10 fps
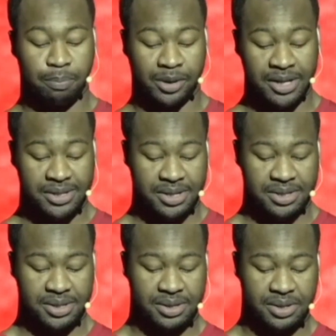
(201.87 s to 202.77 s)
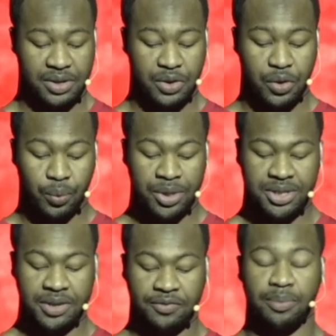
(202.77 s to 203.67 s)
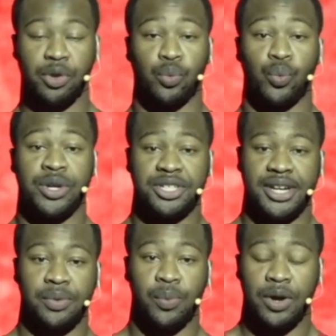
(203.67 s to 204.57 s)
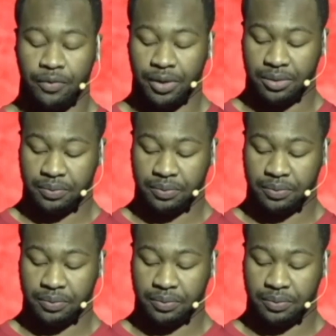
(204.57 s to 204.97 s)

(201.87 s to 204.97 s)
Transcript: places we see from the rich and wealthy.